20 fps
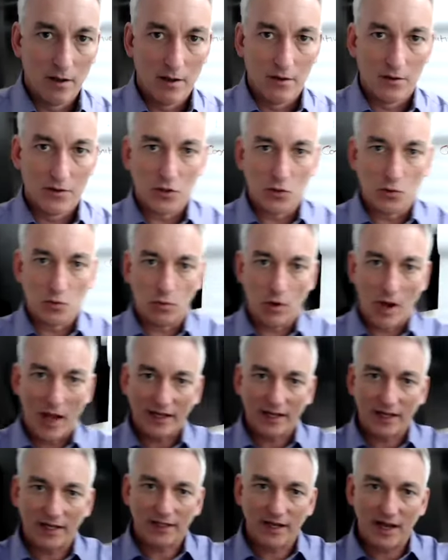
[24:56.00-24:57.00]
to
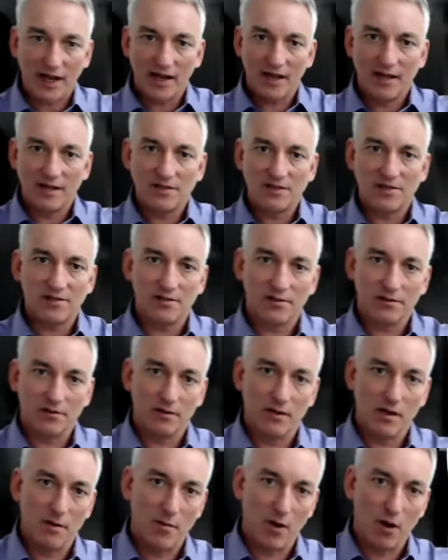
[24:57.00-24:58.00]
recognize
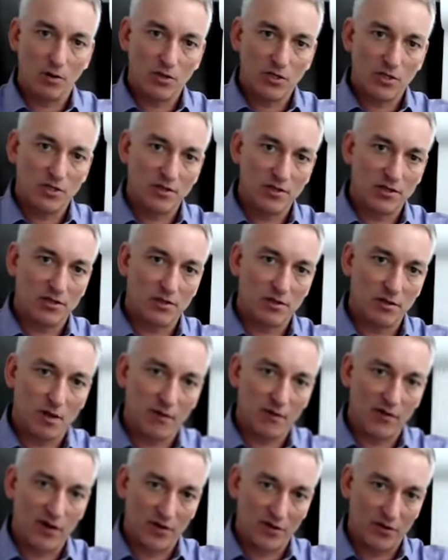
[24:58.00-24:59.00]
emotions of
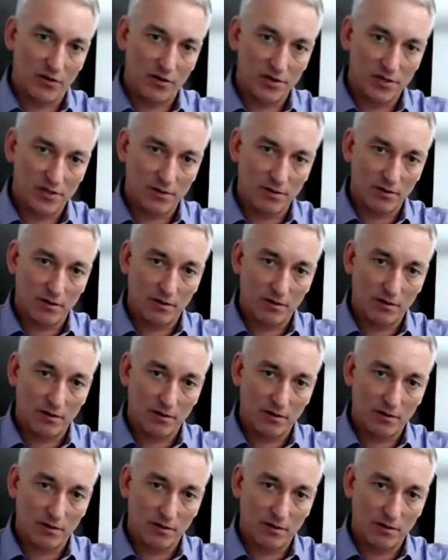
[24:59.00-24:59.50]
others